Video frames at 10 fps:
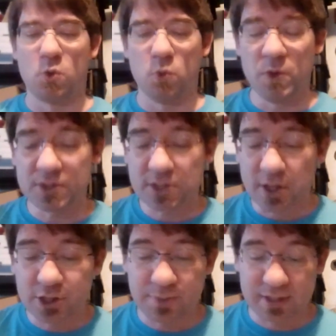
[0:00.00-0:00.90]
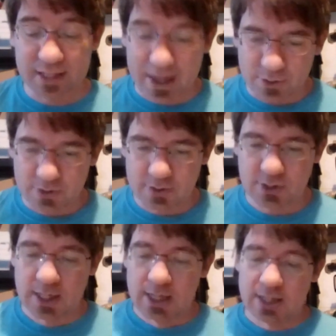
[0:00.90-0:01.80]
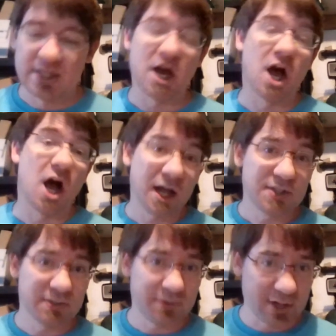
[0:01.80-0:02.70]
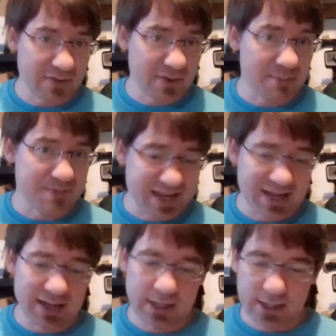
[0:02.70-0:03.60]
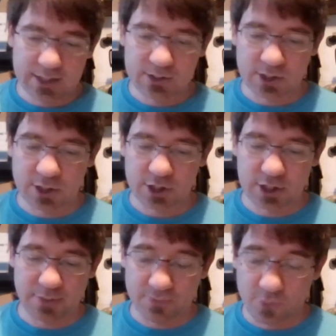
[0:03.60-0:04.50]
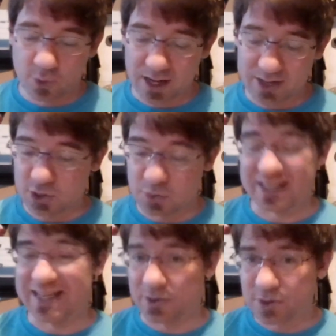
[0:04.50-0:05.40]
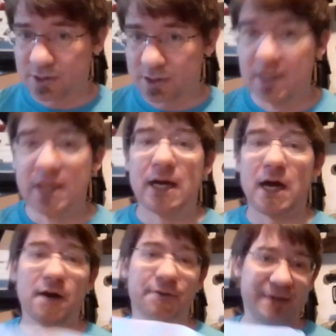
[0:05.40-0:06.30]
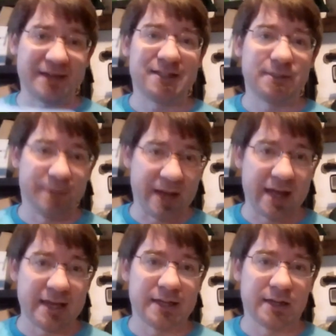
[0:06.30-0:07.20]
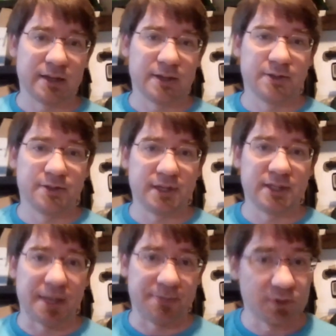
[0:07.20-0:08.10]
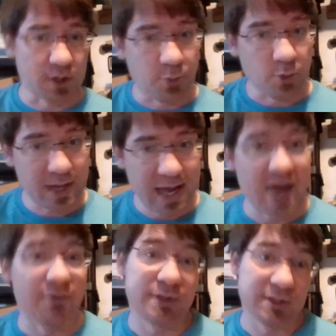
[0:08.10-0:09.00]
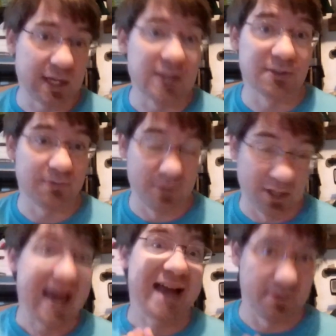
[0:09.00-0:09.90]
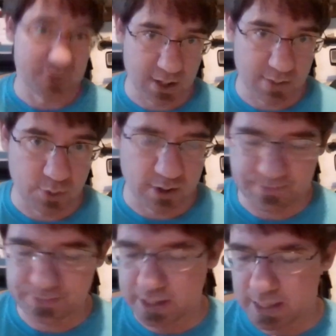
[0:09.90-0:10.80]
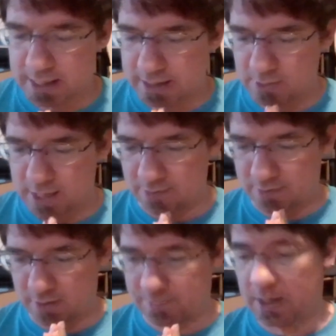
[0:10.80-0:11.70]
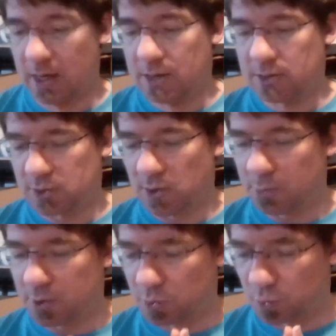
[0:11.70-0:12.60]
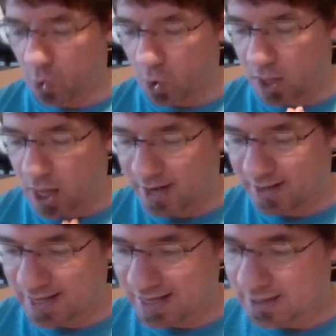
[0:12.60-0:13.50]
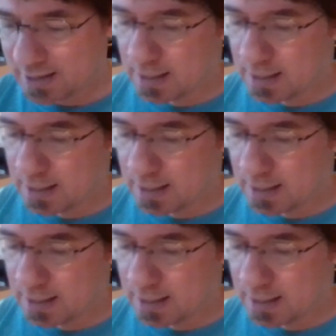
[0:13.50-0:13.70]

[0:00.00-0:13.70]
with starship encounters, the odds of there even being a starship for us to encounter are affected by the type of starport we have, or in this case, the lack of starport that we have here. So I'm going to roll on that.